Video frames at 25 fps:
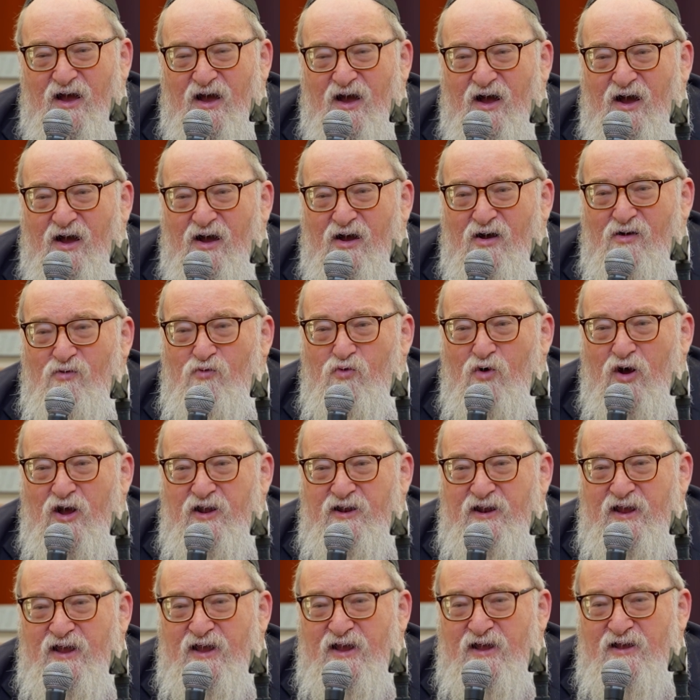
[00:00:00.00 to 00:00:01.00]

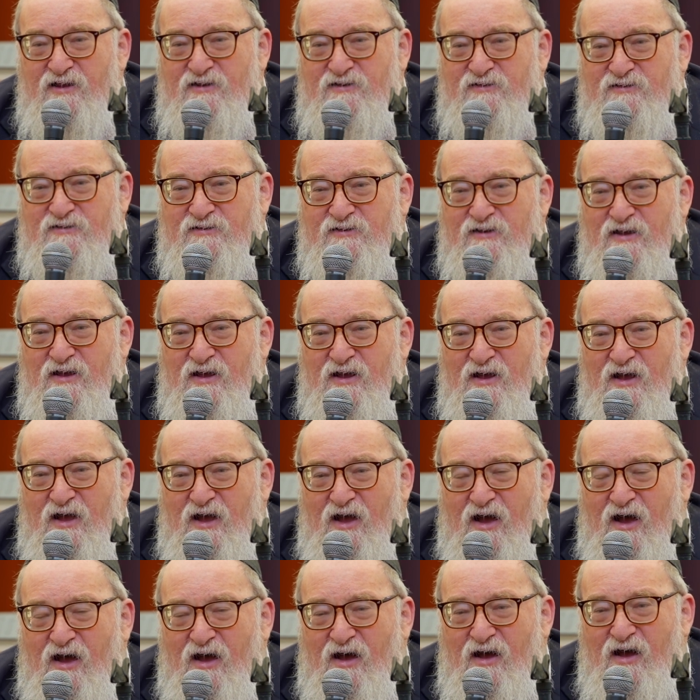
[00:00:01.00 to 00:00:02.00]
One is,
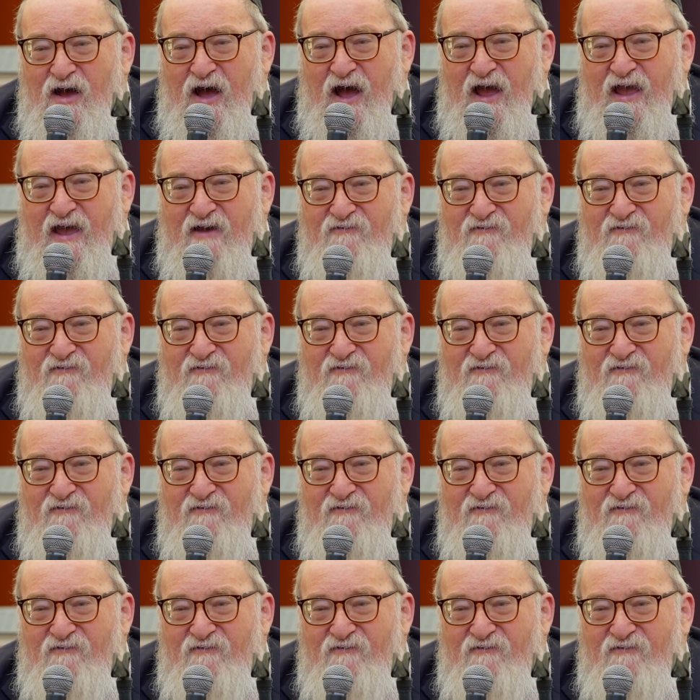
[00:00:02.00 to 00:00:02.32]
I